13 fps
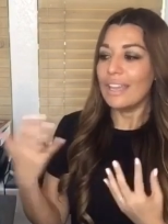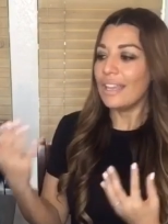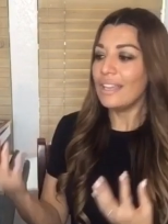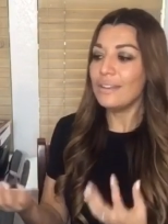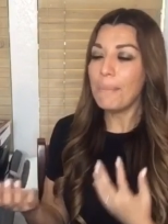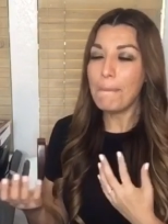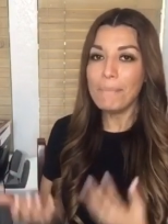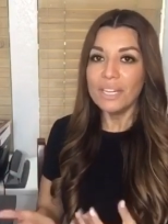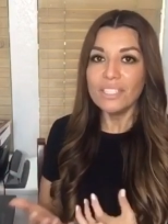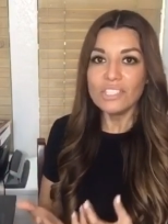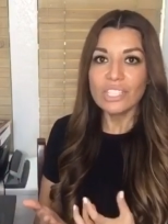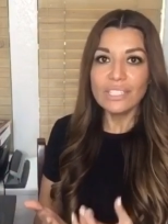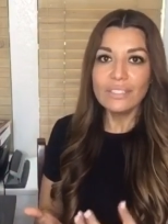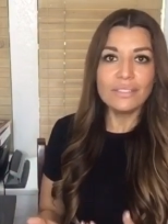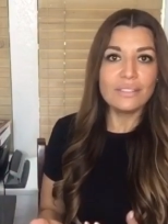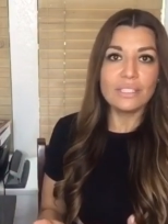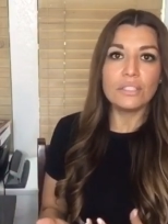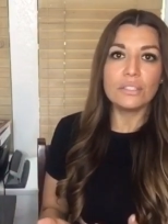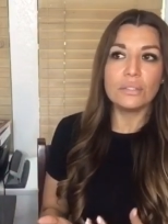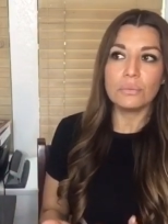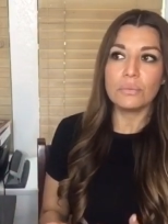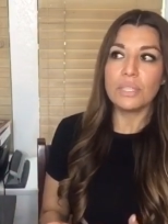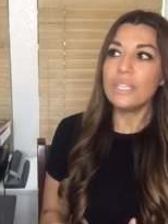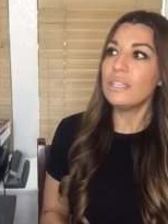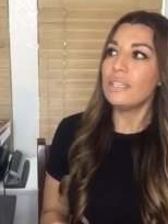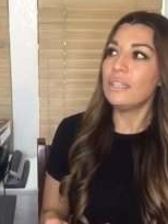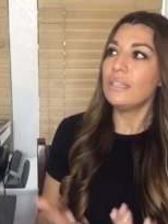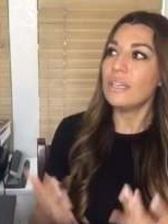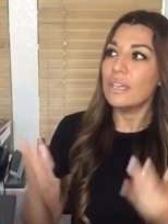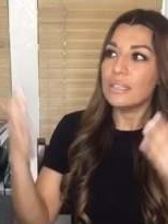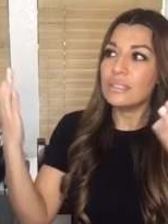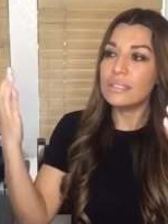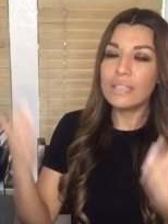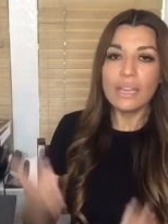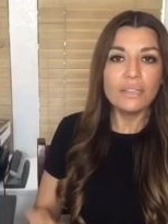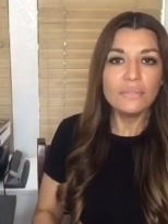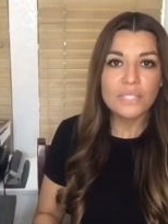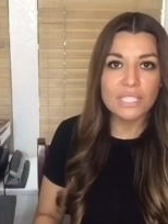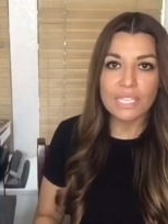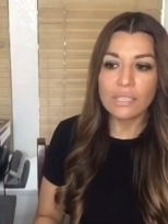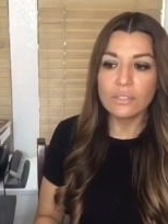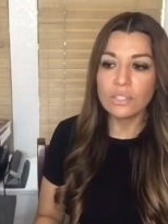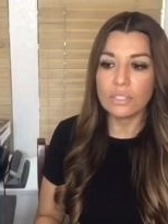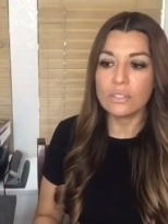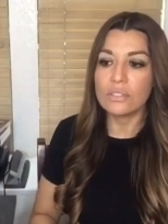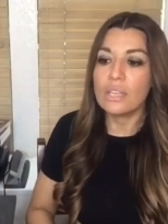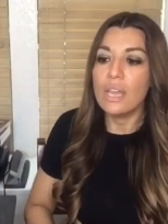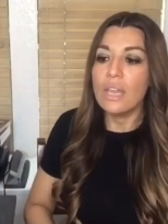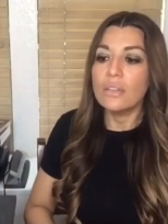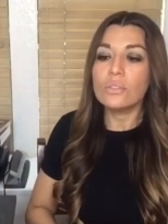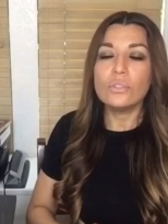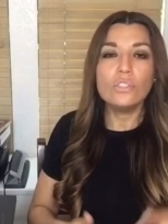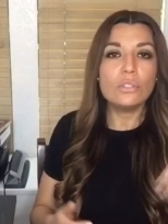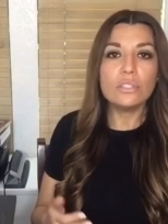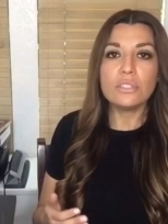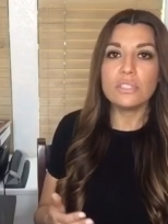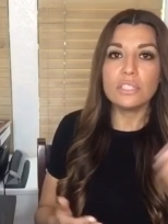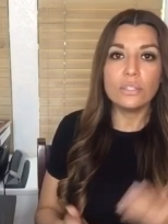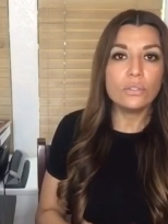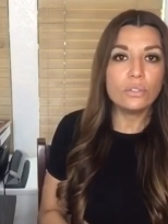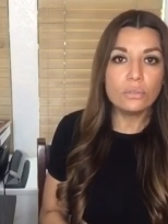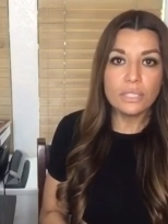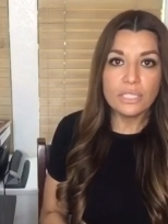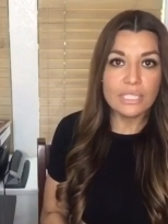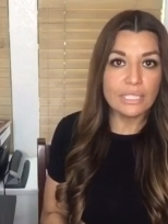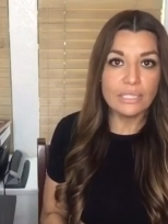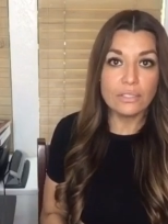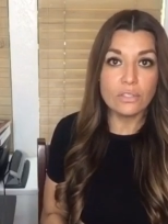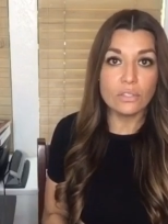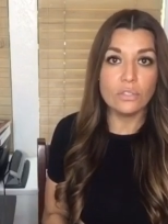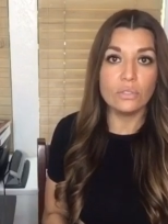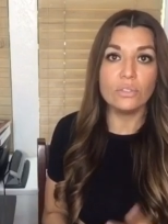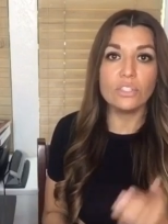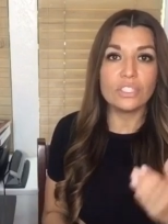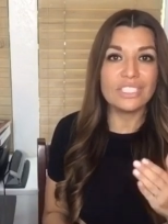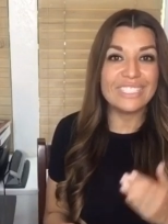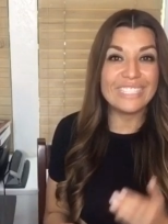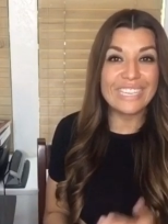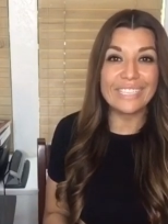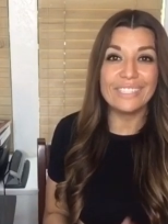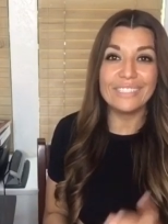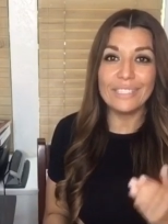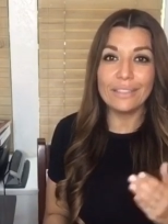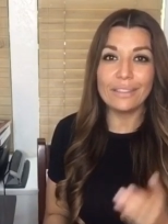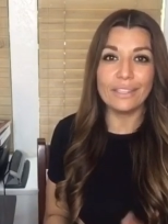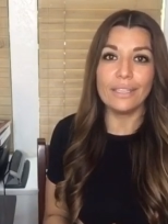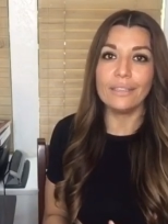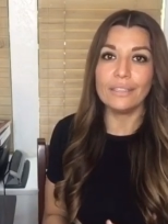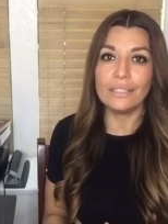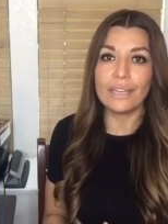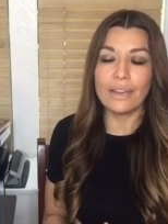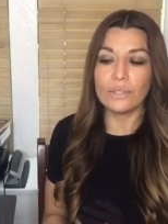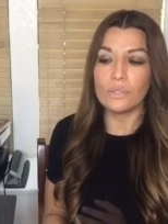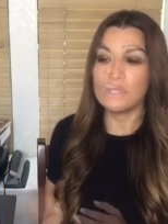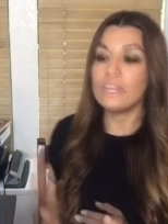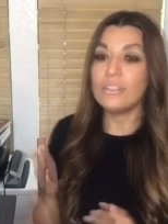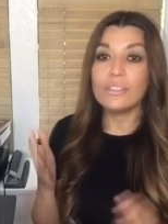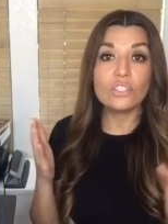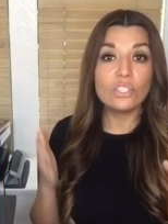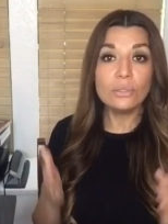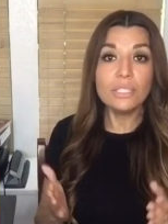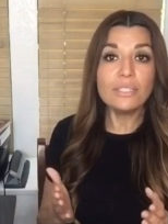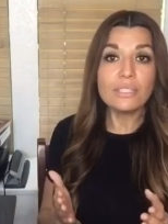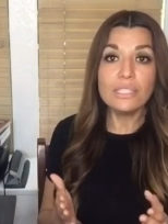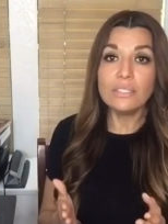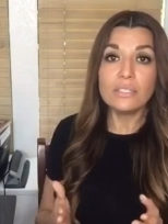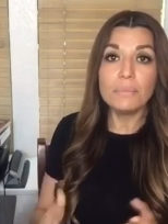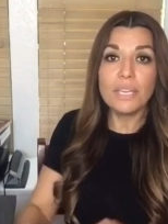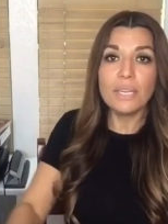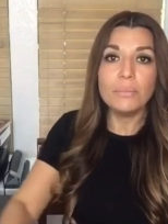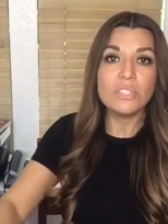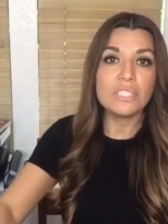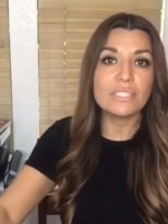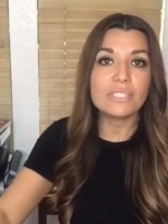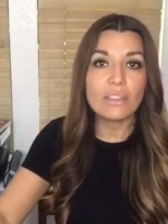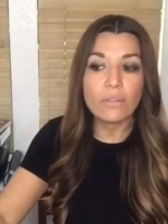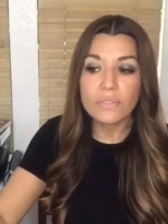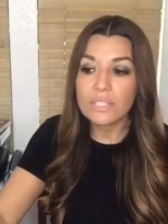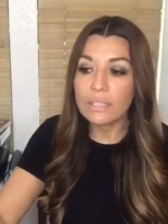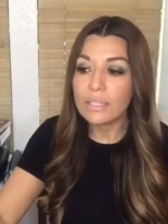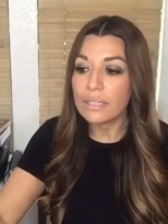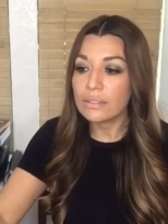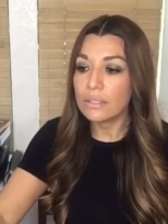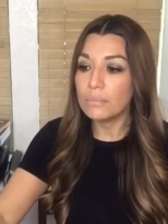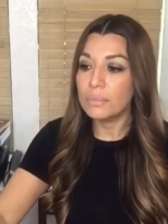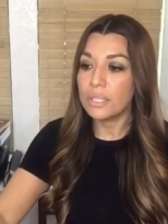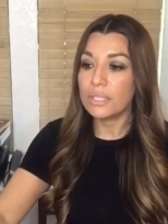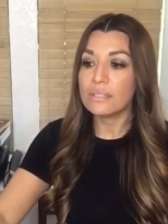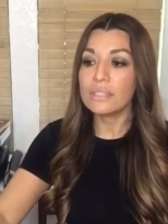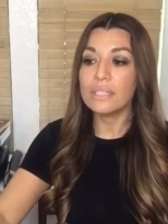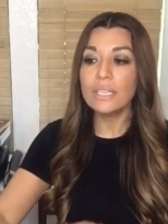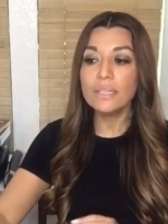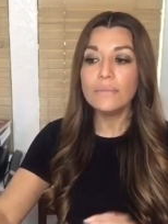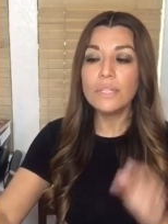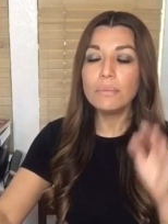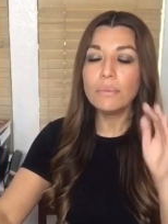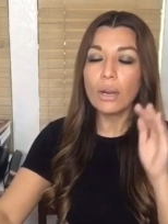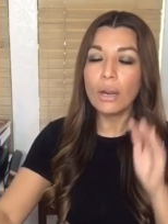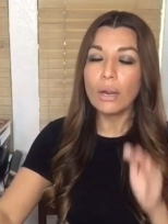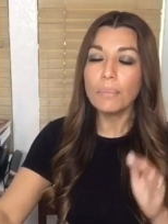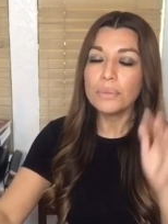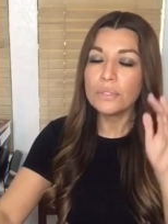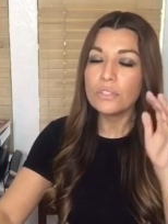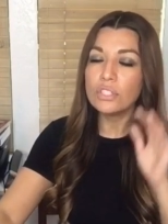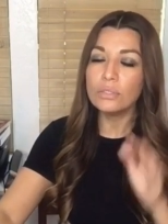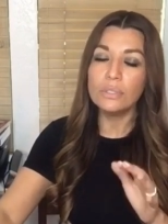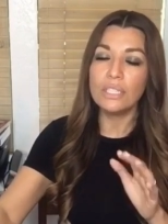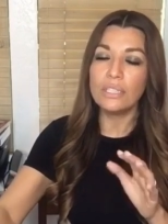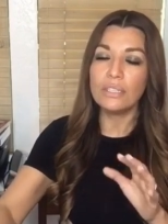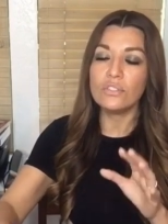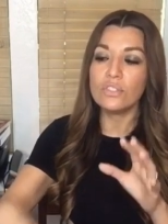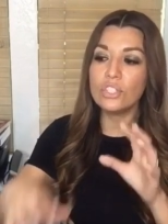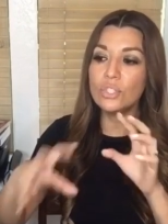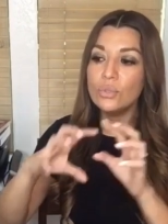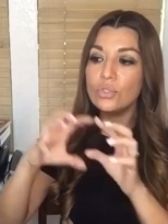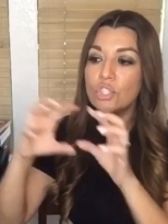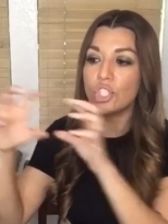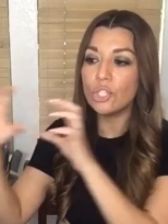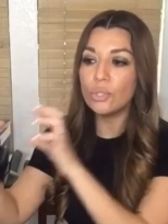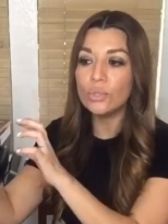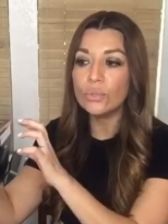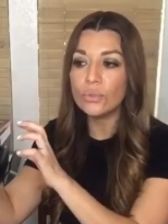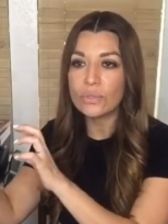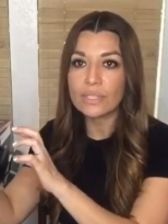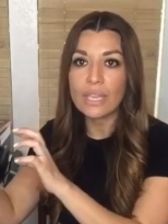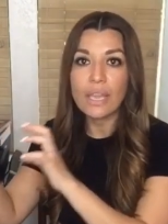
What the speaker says: in a much easier to read set of standards. So you're still going to need to do your daily think aloud. Students need to be able to self-select their books. Give them opportunities to choose.